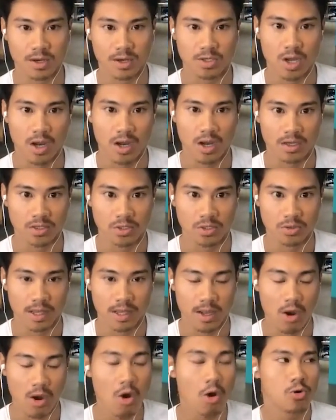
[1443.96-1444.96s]
that you're talking to,
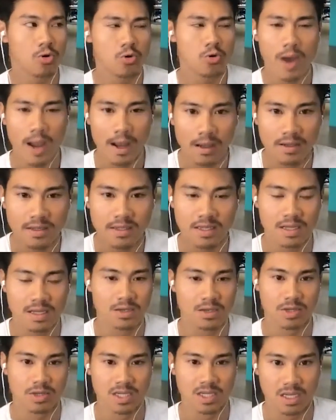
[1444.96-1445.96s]
like, oh, who else
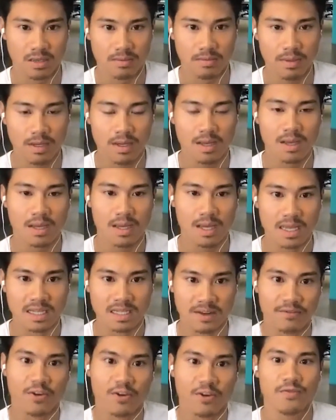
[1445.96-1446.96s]
in your team
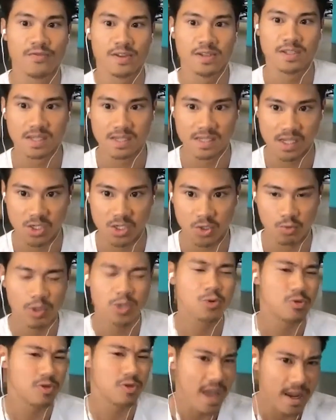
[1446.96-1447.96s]
is involved in this decision?
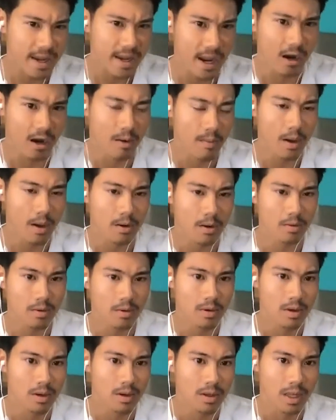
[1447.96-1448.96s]
What do they care about?
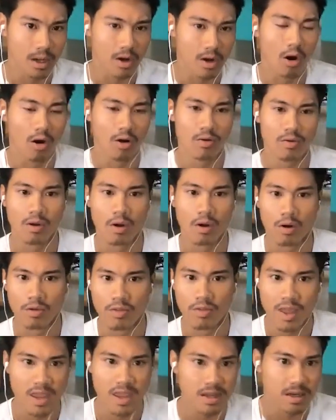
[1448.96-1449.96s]
Like, are are
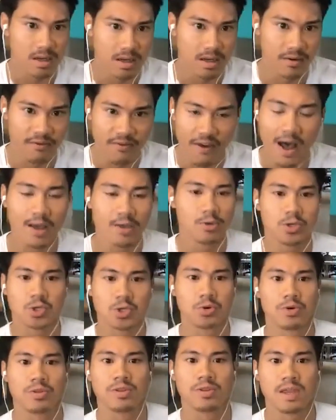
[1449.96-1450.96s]
they going to value
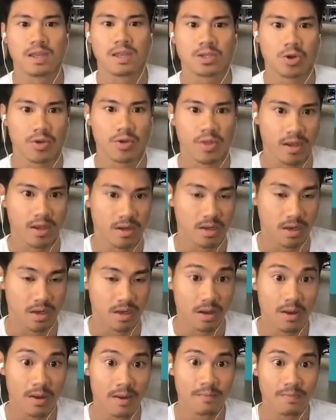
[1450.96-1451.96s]
certain things? Are they going
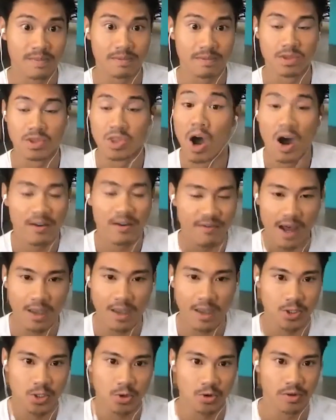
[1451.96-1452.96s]
to not
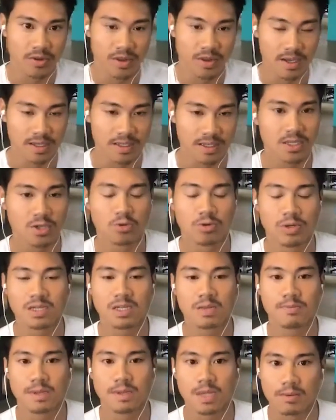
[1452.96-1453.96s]
value certain things? Because you need
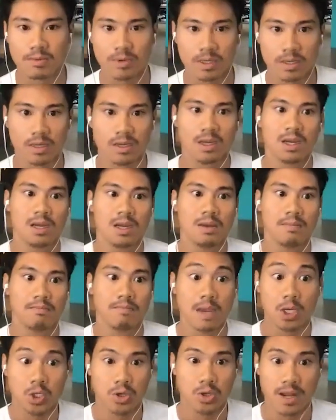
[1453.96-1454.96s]
to be able to
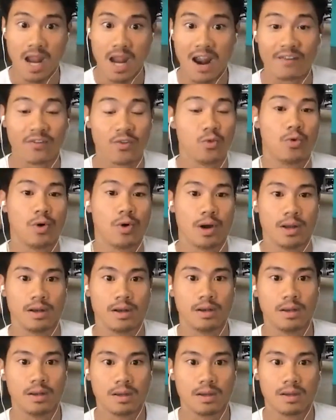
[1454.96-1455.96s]
make sure that
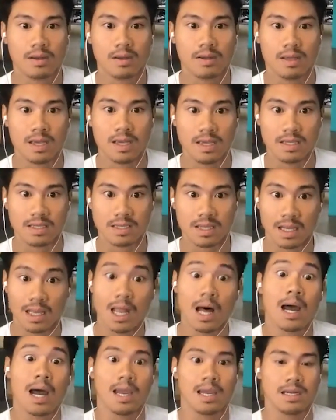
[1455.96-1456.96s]
everyone is
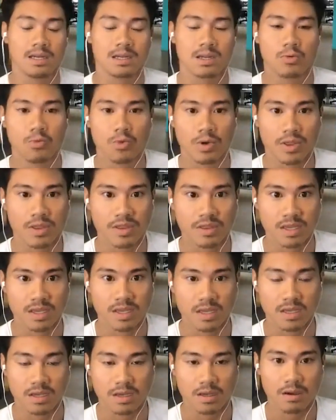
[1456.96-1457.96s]
aligned with
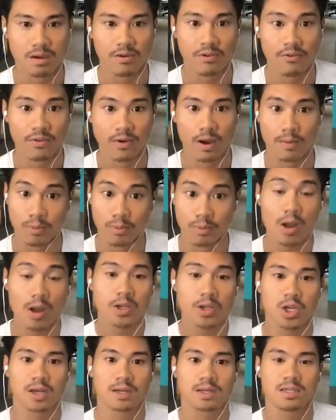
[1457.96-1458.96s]
the uh,
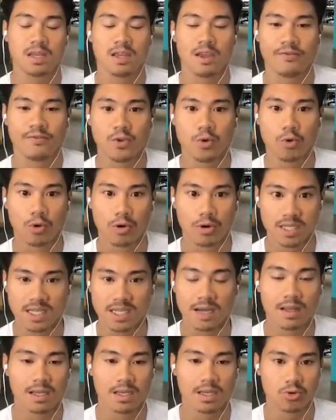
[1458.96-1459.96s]
project if you are
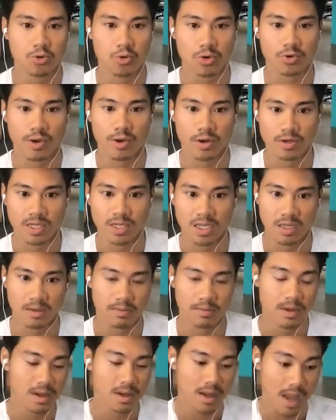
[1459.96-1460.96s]
selling to a greater
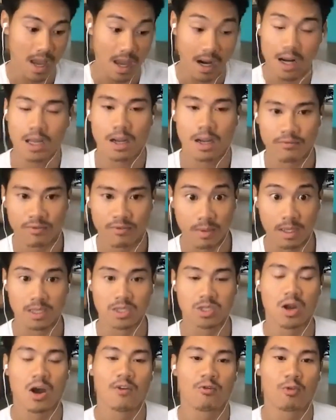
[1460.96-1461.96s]
team. And I come from like a
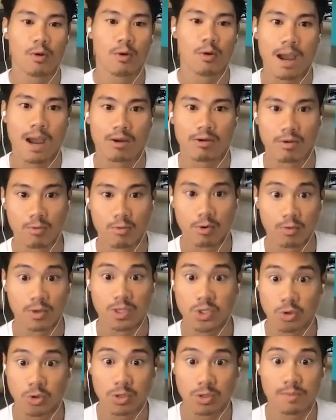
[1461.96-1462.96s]
software background where we
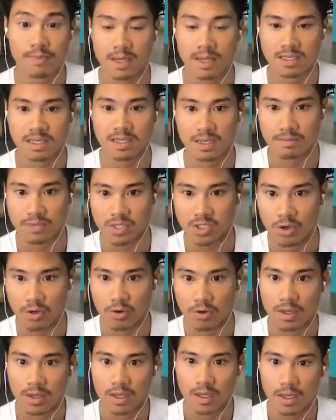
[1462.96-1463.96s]
sold to big teams.
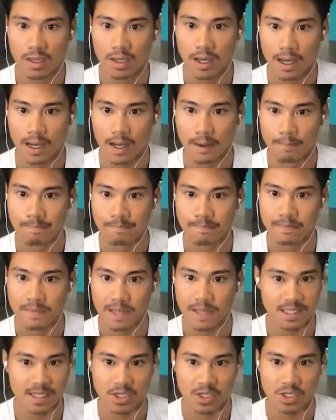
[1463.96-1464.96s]
So um,
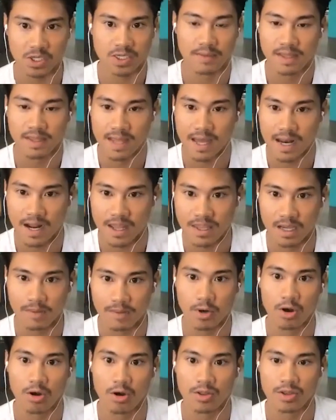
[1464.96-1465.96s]
it's just something that I think
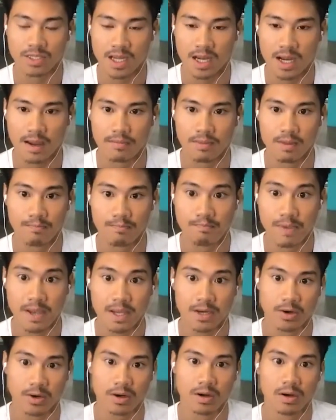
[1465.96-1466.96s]
about all the time, the
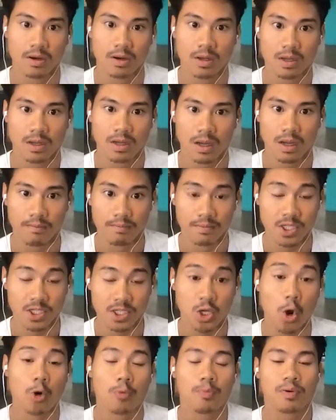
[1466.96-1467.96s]
bigger Um, the
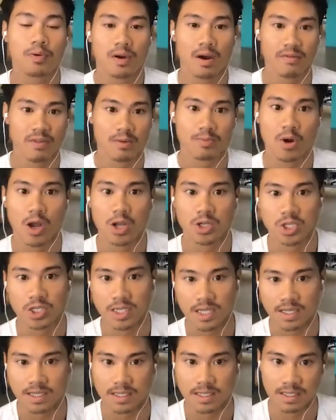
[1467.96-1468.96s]
scope of the
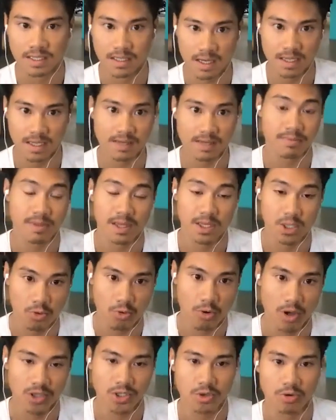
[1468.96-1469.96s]
project is, and it's something
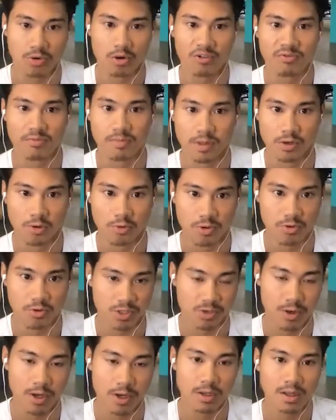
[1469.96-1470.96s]
you also are familiar with
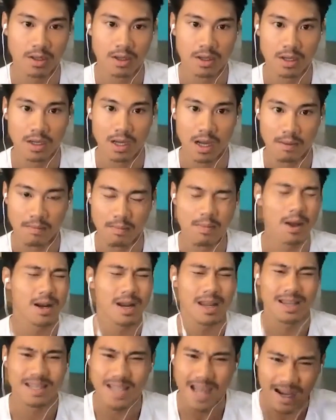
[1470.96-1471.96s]
as well. I'm not
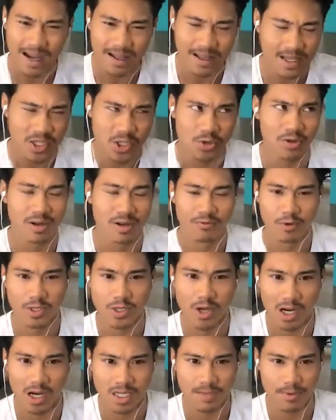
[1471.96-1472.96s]
exactly certain if we
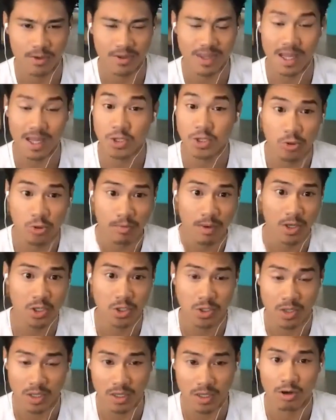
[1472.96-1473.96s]
talked about that too
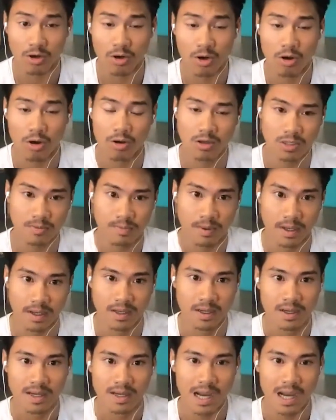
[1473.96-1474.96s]
much in our calls,
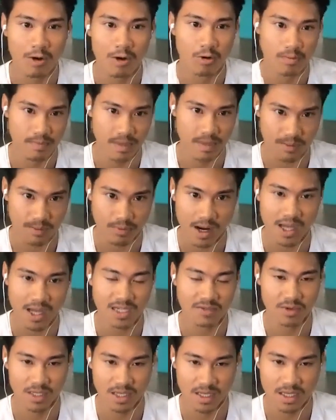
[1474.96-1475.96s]
but I wouldn't be
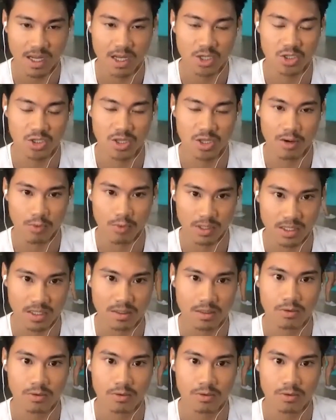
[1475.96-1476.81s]
surprised if we did touch on that once.